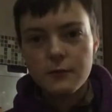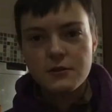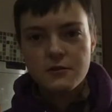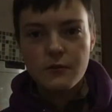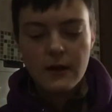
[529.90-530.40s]
which
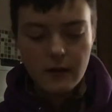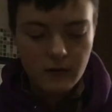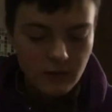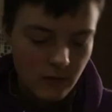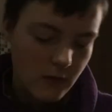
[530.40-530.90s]
is
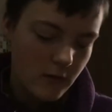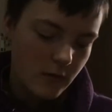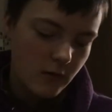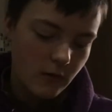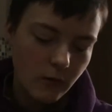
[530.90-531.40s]

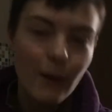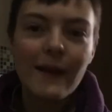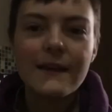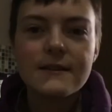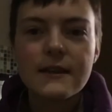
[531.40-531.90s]

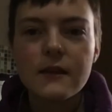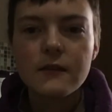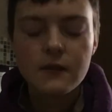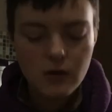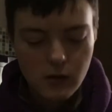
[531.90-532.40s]
quite easy.
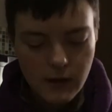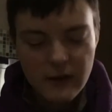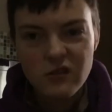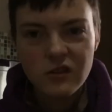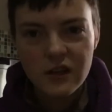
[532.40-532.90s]
They're not
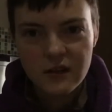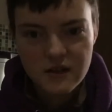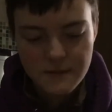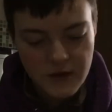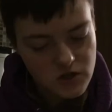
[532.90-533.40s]
like, don't need any
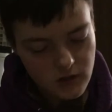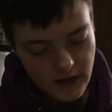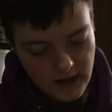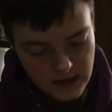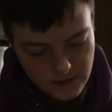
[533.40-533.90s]
special
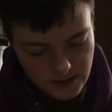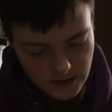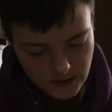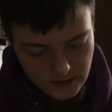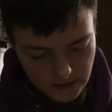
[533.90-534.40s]
care or
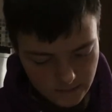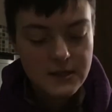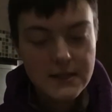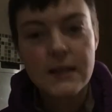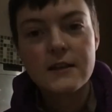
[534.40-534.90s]
anything.
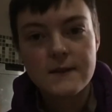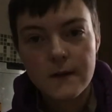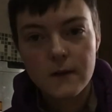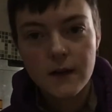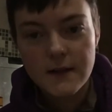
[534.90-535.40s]
Sea
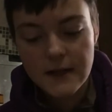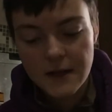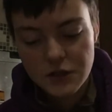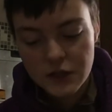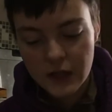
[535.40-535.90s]
salt is
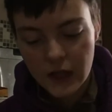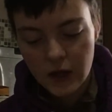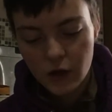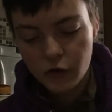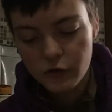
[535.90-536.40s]

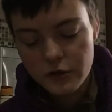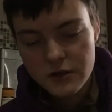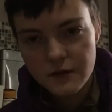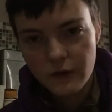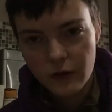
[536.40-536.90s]
actually
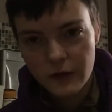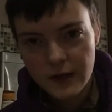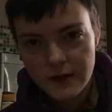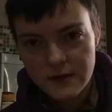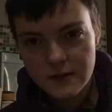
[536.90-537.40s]
corrosive on
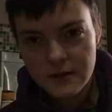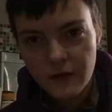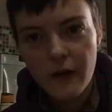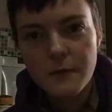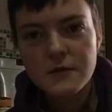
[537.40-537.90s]
these
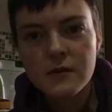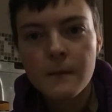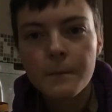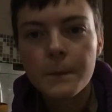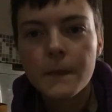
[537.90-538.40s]
stirrups,
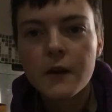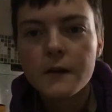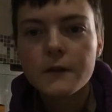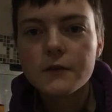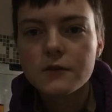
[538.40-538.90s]

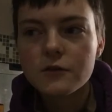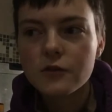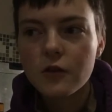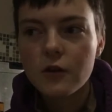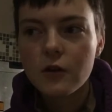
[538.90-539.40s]

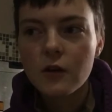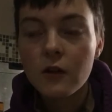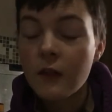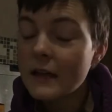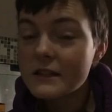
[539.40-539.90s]
so
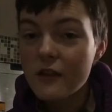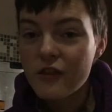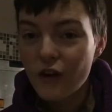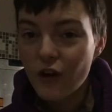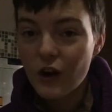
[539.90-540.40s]
that's a
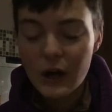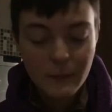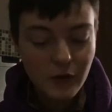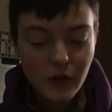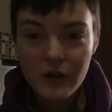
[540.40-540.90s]
thought.
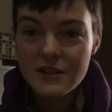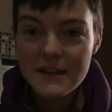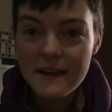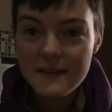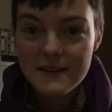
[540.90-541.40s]
I'm not going to
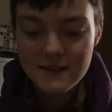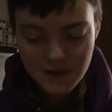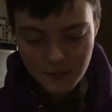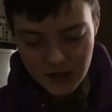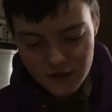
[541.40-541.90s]
take these to
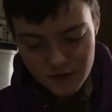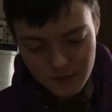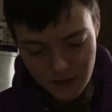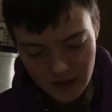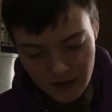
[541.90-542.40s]
the beach with
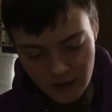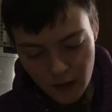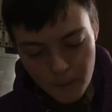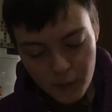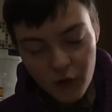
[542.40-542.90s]
me,
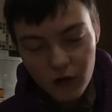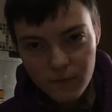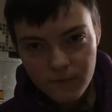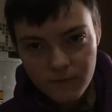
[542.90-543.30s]
but